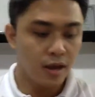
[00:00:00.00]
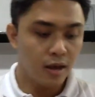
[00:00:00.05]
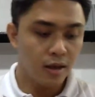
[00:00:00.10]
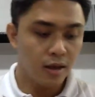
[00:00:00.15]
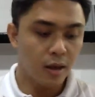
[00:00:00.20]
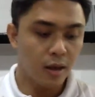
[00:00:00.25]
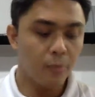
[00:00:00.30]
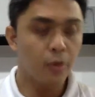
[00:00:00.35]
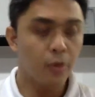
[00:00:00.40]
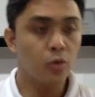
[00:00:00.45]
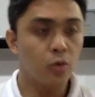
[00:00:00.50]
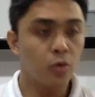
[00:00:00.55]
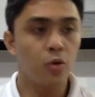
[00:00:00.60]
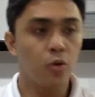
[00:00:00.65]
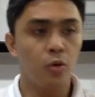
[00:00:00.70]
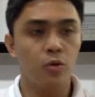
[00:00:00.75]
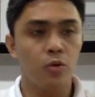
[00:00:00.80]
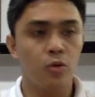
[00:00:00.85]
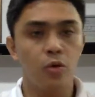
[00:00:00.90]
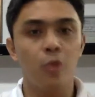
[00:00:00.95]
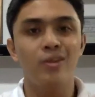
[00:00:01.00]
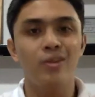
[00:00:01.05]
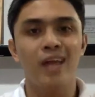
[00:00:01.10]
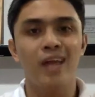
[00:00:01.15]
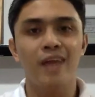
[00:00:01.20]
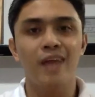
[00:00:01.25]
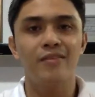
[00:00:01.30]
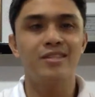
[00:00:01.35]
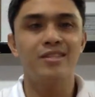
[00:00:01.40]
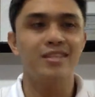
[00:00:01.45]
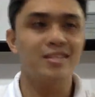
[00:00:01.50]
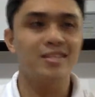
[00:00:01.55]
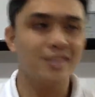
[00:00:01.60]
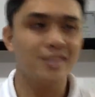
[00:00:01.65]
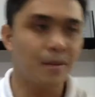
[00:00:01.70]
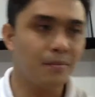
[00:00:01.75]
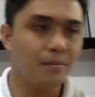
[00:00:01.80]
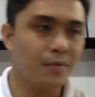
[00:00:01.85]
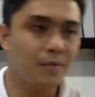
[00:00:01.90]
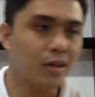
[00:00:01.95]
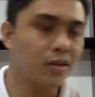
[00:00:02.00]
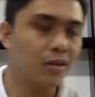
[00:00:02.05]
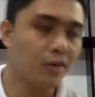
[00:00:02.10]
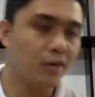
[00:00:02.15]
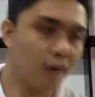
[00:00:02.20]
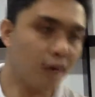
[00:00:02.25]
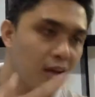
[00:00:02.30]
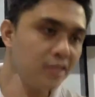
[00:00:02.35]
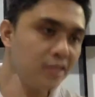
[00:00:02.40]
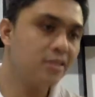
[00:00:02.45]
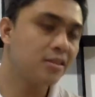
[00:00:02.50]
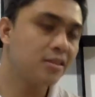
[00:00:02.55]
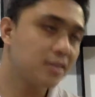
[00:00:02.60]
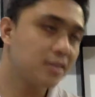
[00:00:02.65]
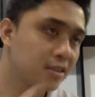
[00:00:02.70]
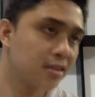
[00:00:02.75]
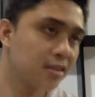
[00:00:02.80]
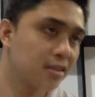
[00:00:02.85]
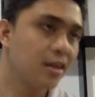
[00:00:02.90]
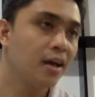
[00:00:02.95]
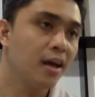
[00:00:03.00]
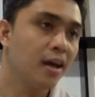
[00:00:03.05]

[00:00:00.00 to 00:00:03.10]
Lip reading: Number two, you don't have a system that runs